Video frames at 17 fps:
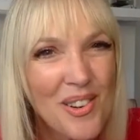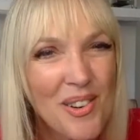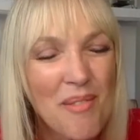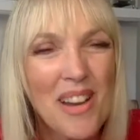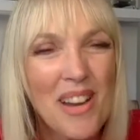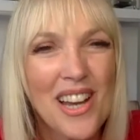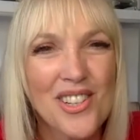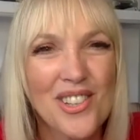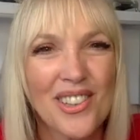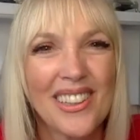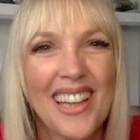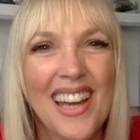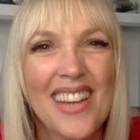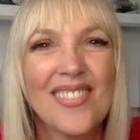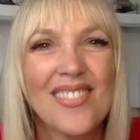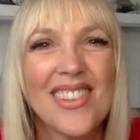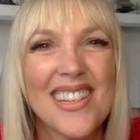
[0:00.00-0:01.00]
We bless your
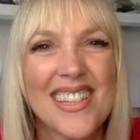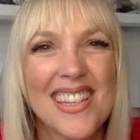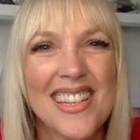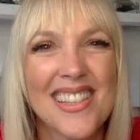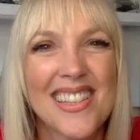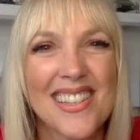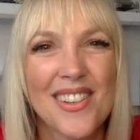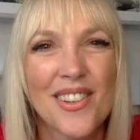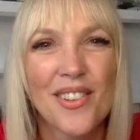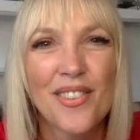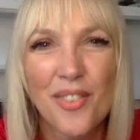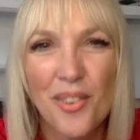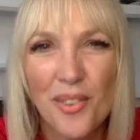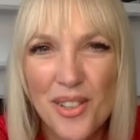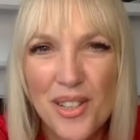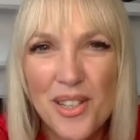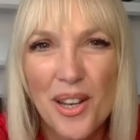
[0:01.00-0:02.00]
life in Jesus, and look
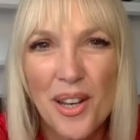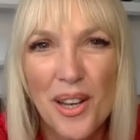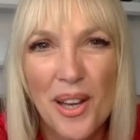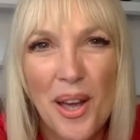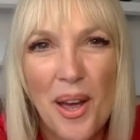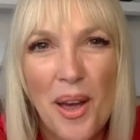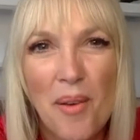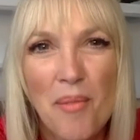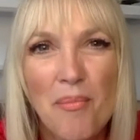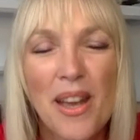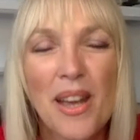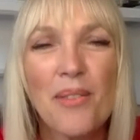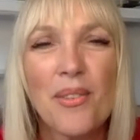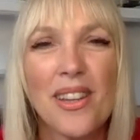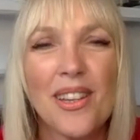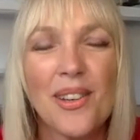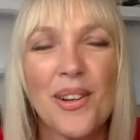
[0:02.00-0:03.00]
forward to being
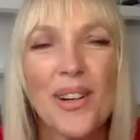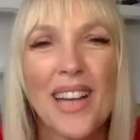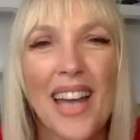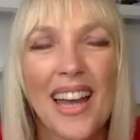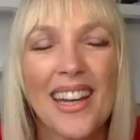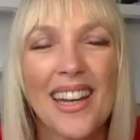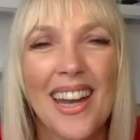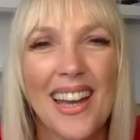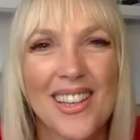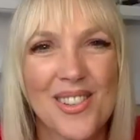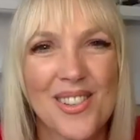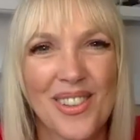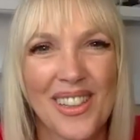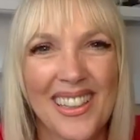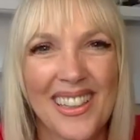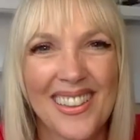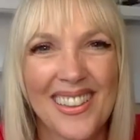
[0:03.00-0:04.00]
with you again next week.